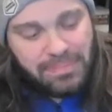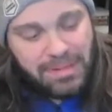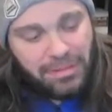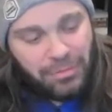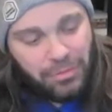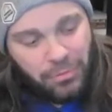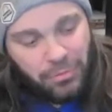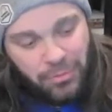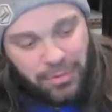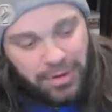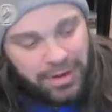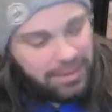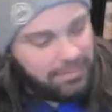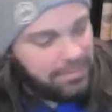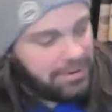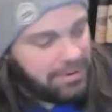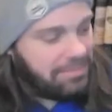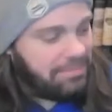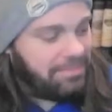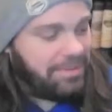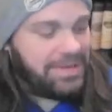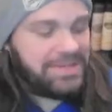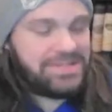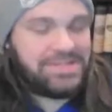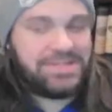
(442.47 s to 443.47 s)
the one i'm going to
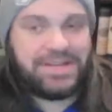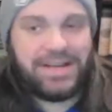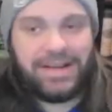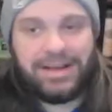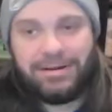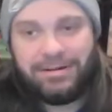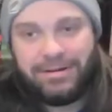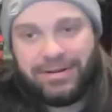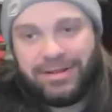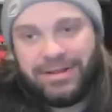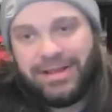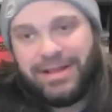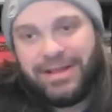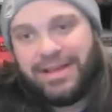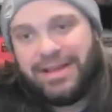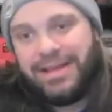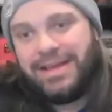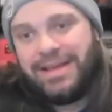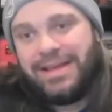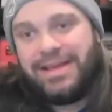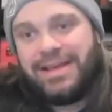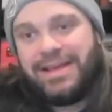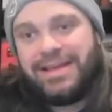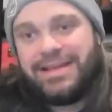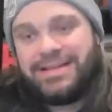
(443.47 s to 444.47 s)
bust out
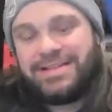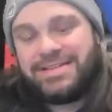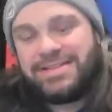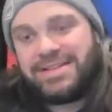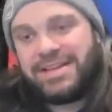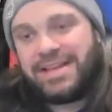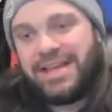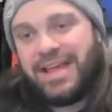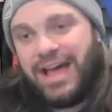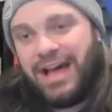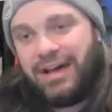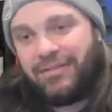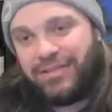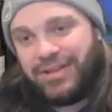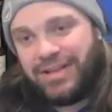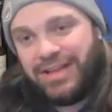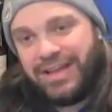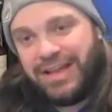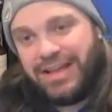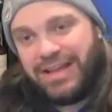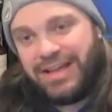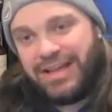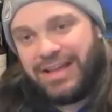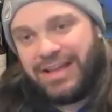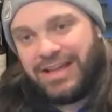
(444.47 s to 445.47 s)
is the
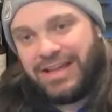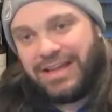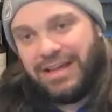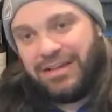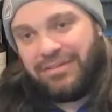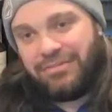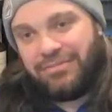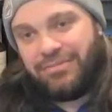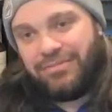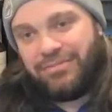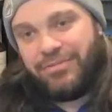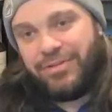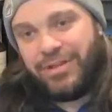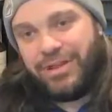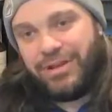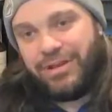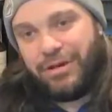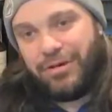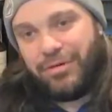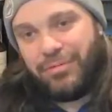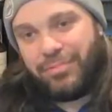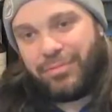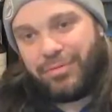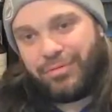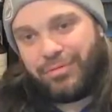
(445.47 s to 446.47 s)
Kavalan
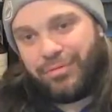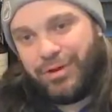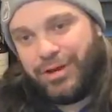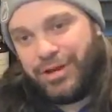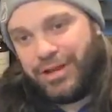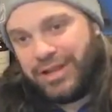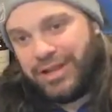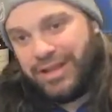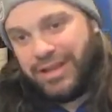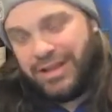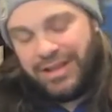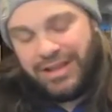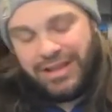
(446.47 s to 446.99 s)
Vinho Barrique.